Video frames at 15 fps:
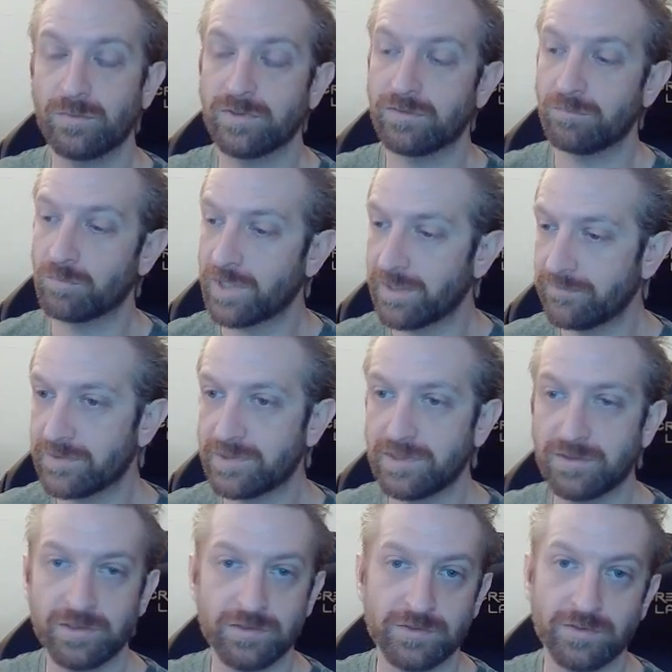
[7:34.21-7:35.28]
with privacy
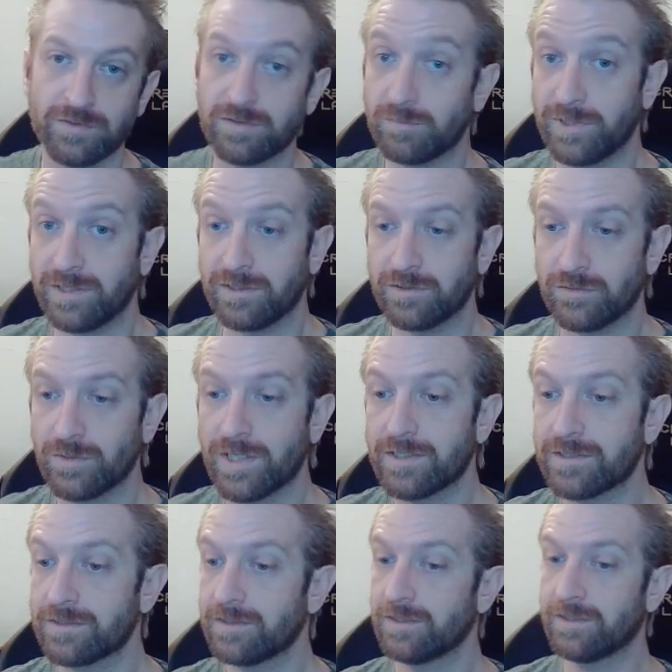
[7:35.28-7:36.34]
concerns being
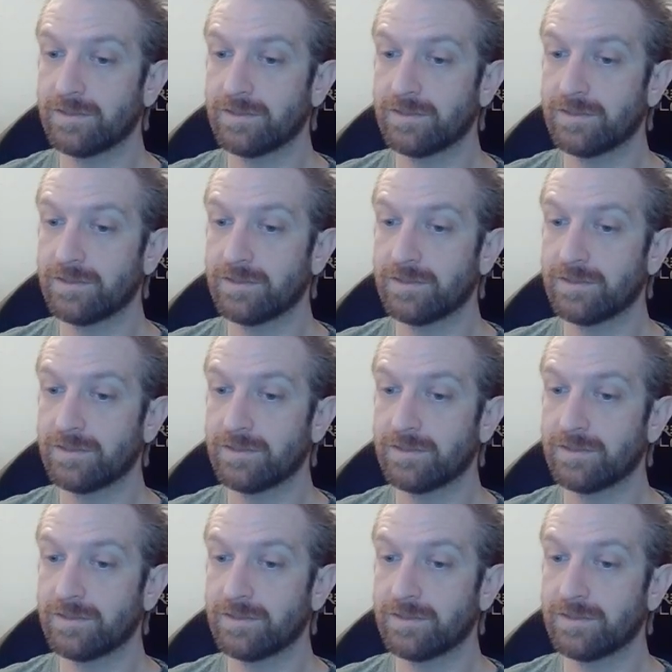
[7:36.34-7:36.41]
addressed.